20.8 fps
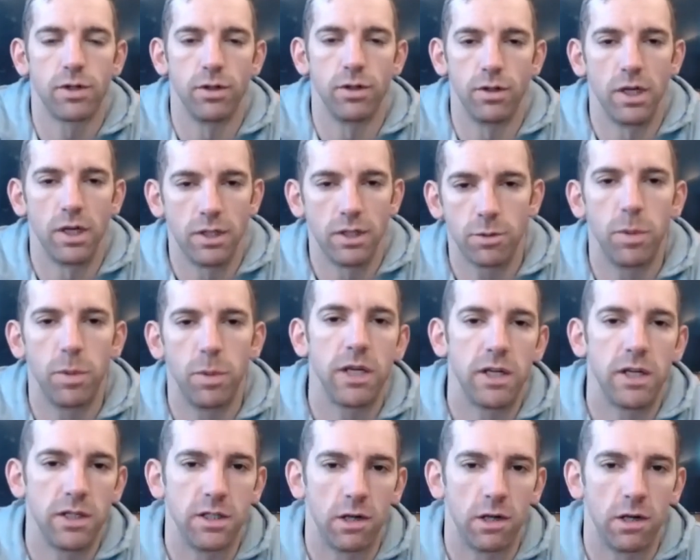and
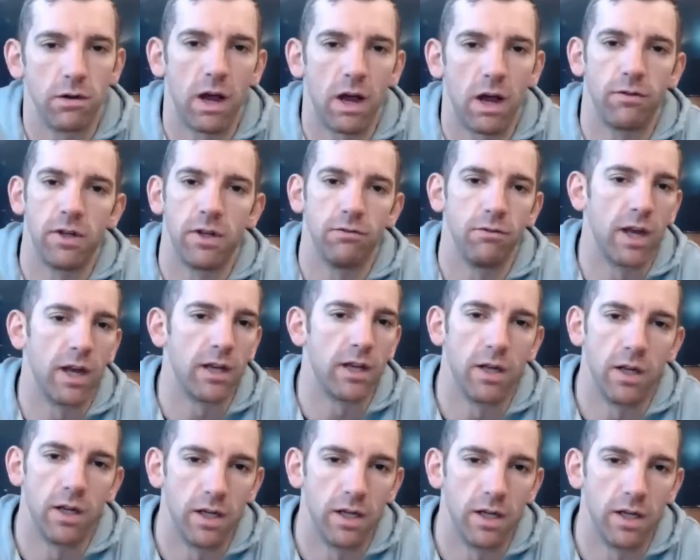speaking to your athlete
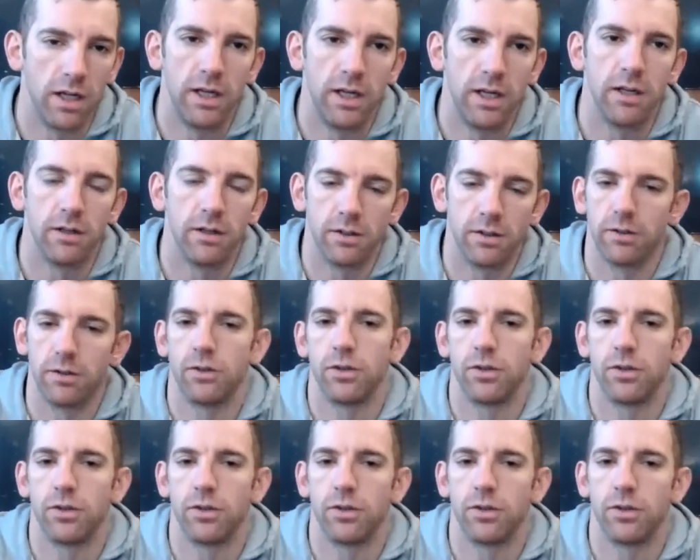regularly and